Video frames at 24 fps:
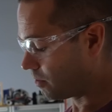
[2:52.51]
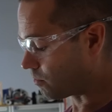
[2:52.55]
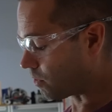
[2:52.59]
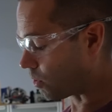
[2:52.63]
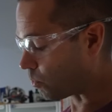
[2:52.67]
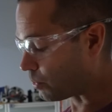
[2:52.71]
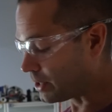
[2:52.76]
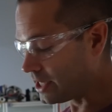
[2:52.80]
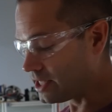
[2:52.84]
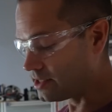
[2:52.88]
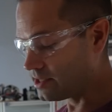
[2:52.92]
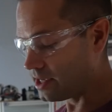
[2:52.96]

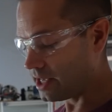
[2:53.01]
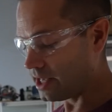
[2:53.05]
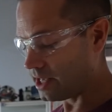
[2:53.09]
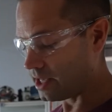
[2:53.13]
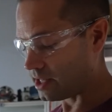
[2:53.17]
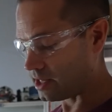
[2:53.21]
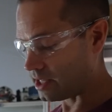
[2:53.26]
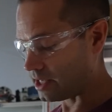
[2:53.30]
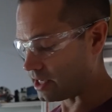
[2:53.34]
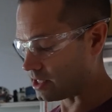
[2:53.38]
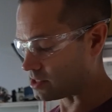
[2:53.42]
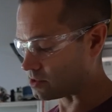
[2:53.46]
What we
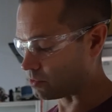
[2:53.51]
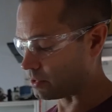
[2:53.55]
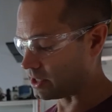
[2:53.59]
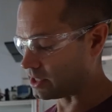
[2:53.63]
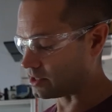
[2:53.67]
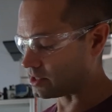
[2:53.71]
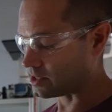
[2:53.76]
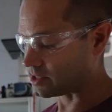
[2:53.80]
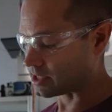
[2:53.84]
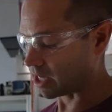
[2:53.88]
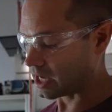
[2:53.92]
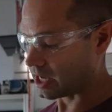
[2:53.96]
did is we
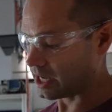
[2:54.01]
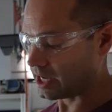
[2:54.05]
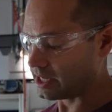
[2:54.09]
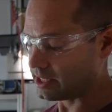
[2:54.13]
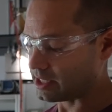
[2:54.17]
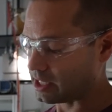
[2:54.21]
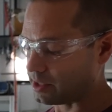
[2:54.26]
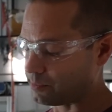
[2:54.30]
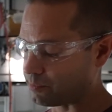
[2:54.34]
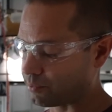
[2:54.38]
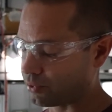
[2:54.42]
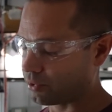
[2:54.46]
designed and